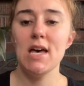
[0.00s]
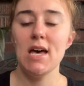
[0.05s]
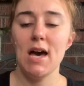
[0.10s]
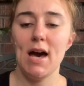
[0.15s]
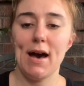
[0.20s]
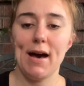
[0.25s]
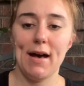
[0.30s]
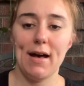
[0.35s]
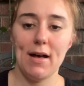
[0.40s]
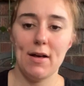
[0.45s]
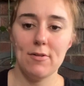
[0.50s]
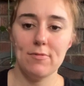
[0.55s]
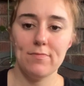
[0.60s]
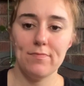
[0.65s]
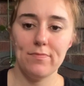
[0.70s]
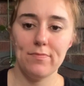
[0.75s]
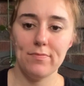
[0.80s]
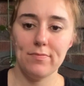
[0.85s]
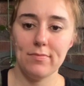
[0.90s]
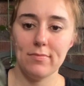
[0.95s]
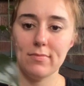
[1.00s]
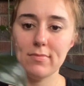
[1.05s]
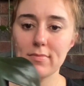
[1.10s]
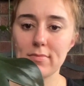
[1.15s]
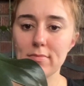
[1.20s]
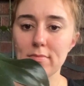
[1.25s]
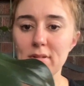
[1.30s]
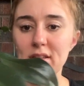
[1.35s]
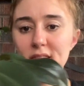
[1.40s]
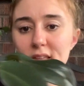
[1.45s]

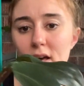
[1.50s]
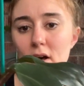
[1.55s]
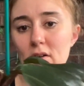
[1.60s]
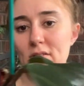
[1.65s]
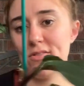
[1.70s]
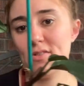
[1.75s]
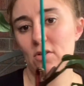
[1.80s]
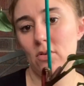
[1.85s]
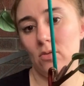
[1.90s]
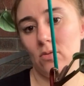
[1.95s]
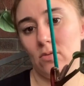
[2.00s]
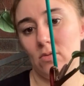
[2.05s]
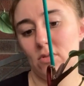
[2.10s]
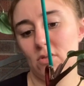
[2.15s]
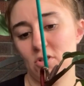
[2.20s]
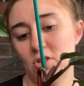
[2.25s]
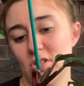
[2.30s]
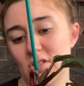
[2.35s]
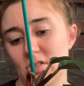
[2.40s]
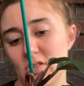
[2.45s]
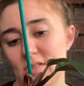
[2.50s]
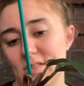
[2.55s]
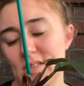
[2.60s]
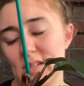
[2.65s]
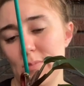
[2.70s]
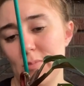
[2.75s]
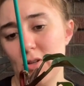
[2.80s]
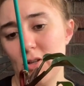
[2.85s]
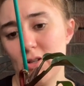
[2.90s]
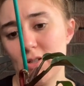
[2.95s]
But they also just look
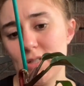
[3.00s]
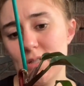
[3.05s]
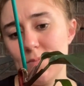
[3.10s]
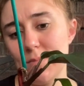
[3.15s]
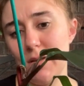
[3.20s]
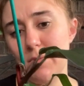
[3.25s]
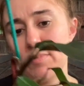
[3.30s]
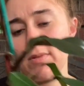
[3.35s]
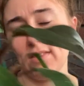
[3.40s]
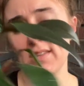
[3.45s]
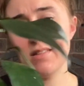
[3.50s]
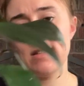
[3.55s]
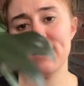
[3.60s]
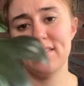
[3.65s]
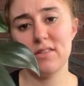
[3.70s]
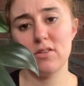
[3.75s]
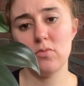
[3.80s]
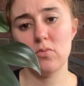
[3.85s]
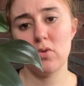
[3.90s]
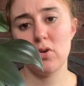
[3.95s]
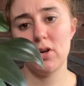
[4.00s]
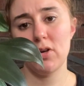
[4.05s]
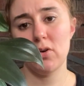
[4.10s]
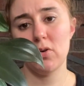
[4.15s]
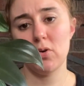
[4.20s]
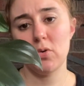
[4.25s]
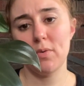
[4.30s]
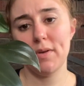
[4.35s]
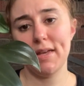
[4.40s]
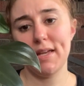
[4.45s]
similar to me. But this is the Royal
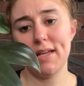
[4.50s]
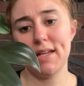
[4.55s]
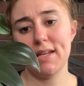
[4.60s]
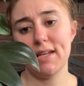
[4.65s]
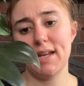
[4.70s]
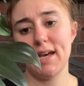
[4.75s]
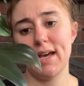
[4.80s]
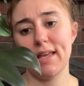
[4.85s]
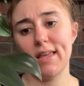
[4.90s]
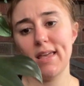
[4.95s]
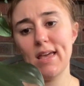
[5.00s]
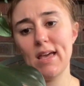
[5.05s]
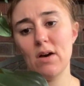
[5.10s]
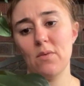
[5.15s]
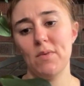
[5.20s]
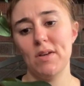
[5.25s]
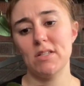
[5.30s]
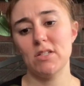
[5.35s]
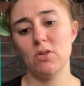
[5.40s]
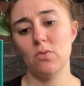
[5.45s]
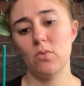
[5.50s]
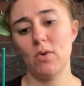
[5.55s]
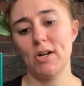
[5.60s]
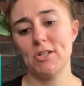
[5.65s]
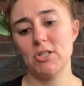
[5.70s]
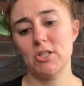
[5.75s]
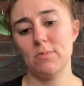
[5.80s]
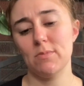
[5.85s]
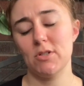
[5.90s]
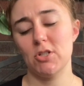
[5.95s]
Queen. I can't wait to watch
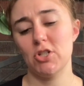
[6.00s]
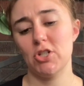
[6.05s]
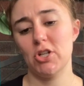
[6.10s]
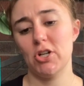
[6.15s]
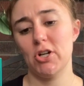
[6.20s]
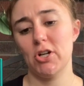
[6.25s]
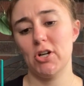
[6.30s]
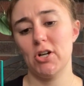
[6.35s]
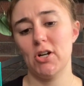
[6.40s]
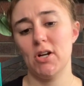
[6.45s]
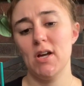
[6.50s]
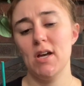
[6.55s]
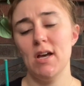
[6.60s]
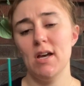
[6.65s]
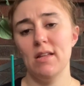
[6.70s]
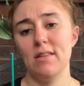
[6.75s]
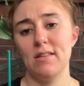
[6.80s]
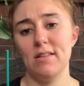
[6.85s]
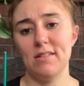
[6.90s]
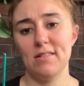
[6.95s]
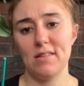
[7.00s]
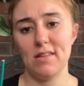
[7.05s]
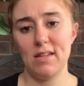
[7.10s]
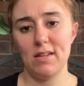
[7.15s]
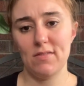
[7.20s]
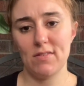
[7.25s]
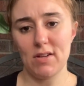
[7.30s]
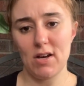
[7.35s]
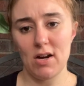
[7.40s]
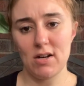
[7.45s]
it mature. These
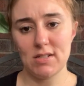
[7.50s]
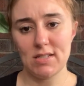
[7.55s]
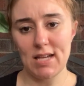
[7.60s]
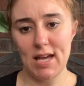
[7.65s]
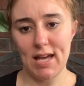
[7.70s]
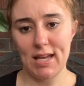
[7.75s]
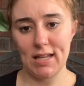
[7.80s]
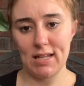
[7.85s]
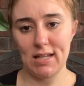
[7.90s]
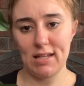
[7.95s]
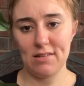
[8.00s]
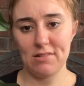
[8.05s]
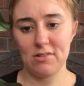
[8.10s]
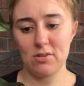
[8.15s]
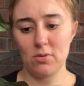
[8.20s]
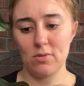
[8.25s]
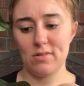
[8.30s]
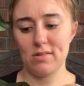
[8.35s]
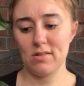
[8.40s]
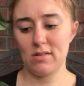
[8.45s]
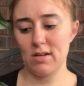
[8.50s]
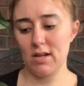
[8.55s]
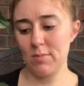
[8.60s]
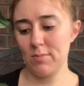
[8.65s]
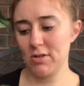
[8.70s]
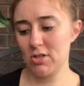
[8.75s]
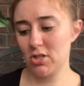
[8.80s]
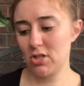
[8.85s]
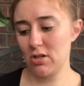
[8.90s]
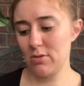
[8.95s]
leaves are tiny, so it's an
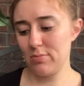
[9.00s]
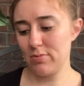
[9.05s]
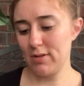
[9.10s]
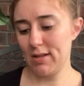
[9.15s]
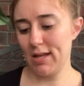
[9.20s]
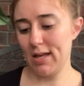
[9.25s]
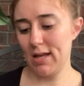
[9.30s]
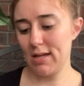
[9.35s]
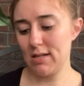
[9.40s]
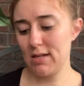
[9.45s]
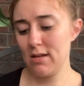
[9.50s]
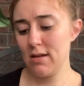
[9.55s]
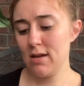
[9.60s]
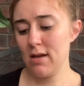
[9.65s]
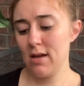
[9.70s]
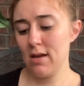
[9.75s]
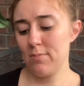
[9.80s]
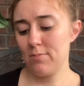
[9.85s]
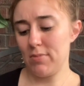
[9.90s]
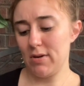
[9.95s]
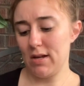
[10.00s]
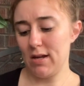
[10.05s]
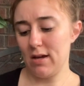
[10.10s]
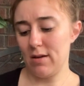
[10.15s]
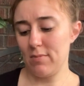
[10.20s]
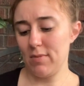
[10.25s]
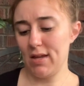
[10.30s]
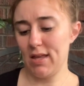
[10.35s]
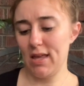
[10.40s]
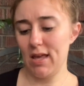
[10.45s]
immature plant, but
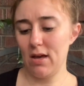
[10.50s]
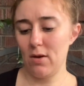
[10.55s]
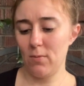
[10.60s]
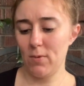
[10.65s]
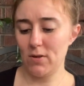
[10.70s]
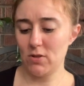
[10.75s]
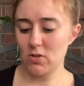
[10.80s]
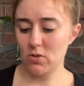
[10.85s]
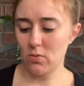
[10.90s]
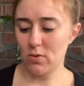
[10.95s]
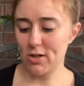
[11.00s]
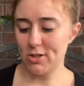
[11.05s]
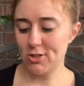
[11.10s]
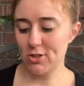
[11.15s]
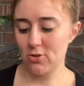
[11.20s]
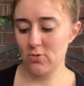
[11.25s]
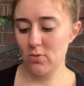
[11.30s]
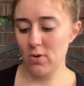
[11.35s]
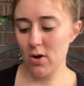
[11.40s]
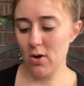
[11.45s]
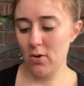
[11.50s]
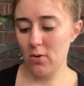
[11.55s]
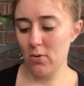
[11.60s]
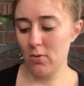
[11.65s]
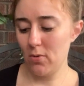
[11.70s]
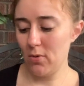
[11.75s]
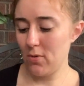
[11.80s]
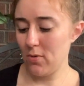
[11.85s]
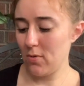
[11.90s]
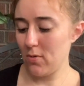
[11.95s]
I can't wait to watch it grow.
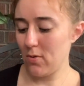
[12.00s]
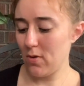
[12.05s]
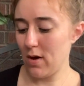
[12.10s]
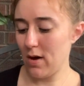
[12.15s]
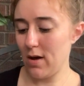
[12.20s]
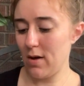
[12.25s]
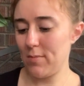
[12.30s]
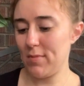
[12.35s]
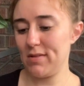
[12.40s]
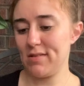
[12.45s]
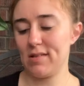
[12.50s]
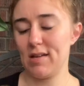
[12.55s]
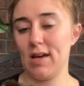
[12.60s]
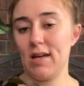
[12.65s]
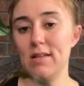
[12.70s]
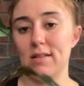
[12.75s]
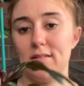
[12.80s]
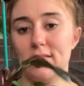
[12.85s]
It's got